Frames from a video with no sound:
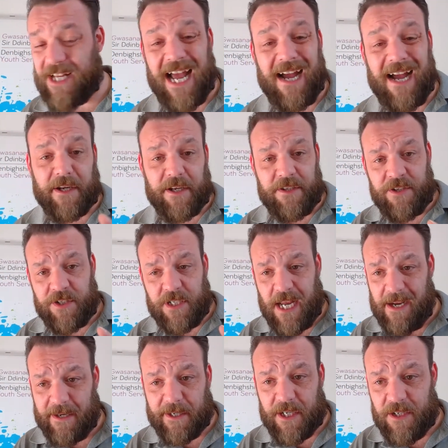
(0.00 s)
Angus
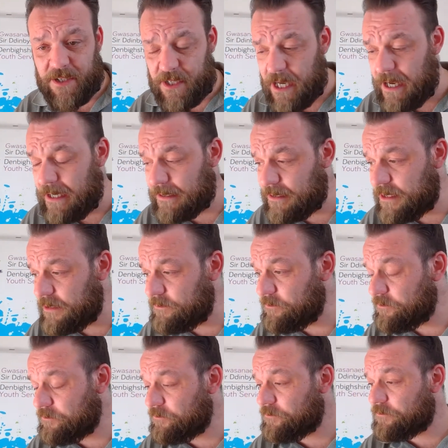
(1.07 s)
and
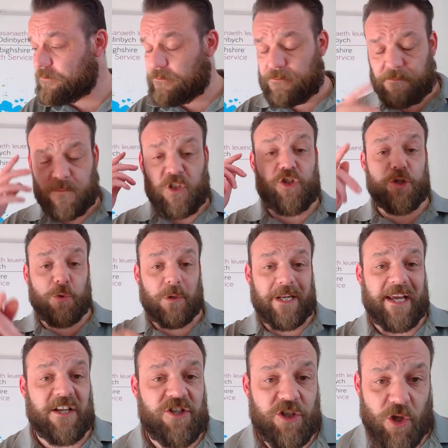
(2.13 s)

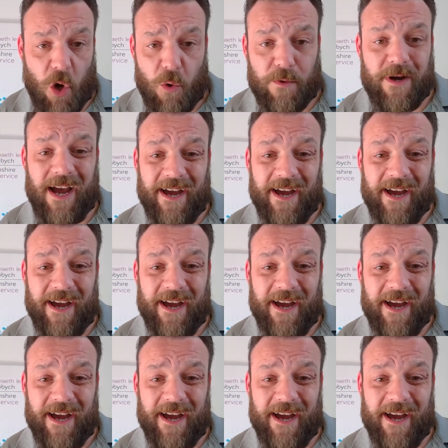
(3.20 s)
Julia Stone.